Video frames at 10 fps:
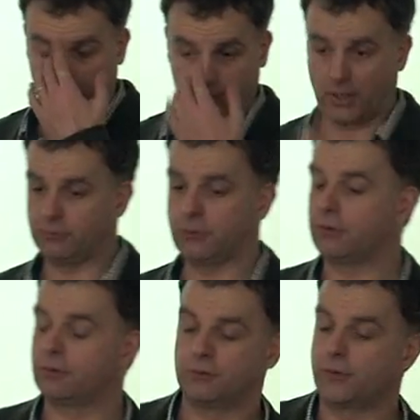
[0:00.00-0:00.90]

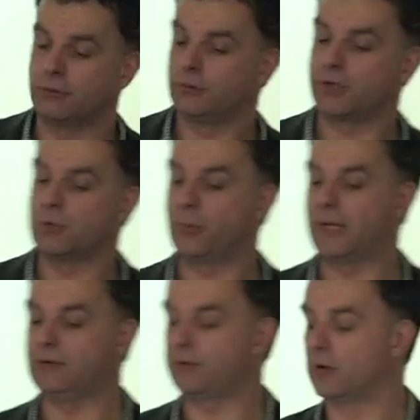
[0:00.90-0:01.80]
don't
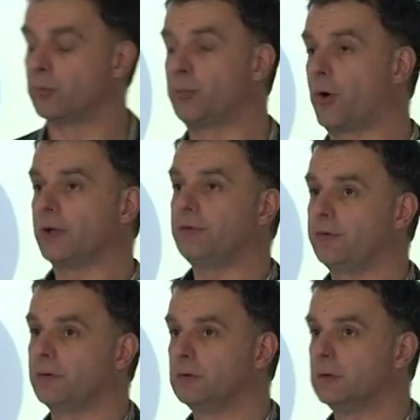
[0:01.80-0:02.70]
compete on price.